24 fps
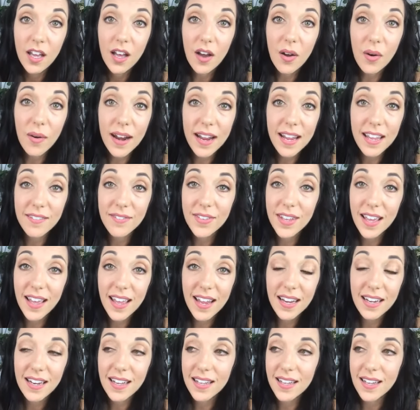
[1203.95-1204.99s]
All right, if you
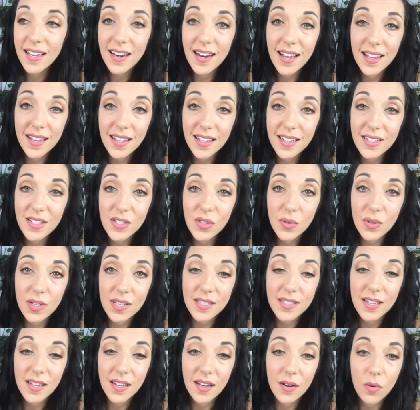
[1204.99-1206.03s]
hate it, you're not gonna do it.
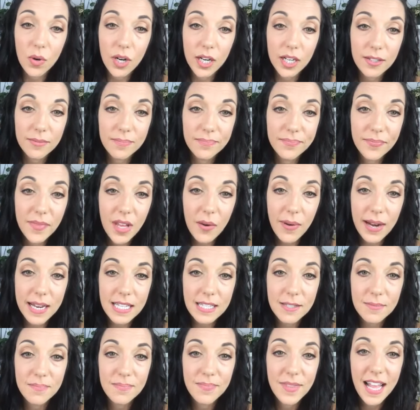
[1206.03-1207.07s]
It's not gonna work. All
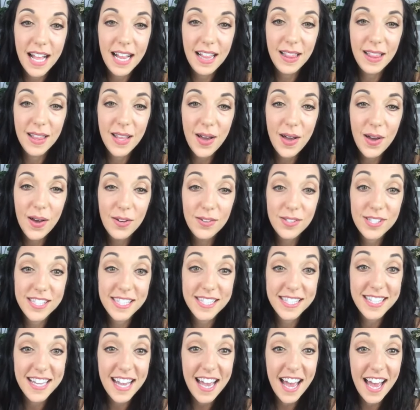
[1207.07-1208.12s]
right, hello
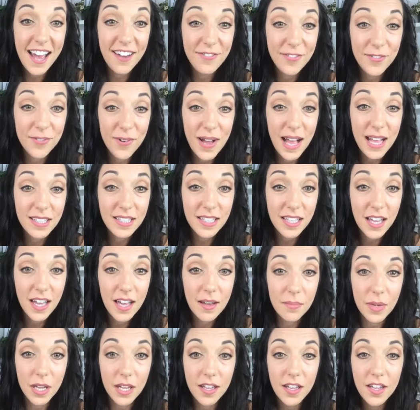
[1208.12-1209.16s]
staff,
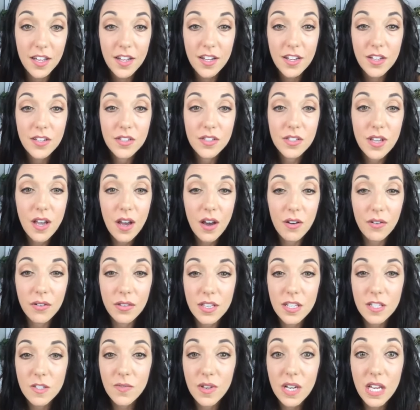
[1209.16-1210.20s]
welcome. So
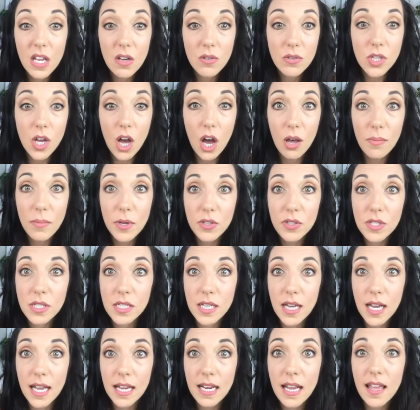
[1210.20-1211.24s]
this video is almost
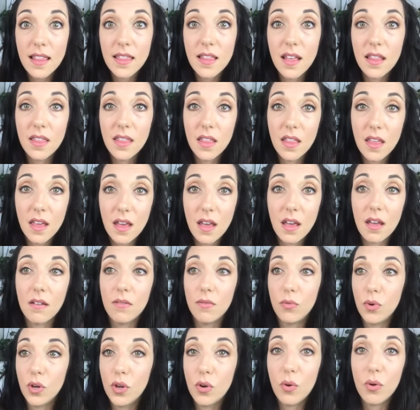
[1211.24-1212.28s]
done and then the
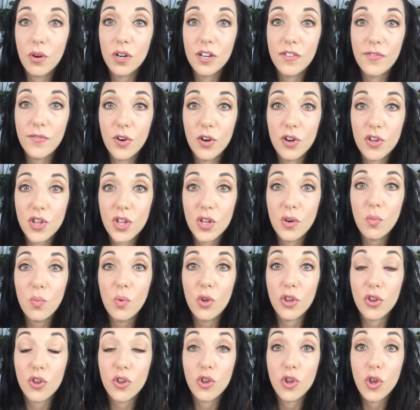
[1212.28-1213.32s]
recorded version
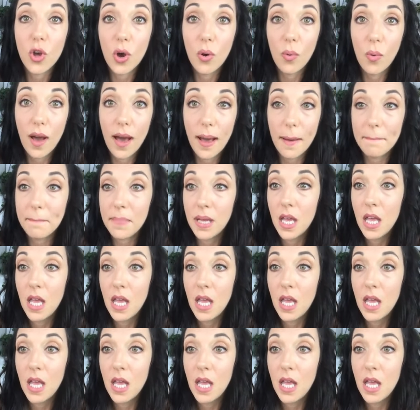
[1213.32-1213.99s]
will show up.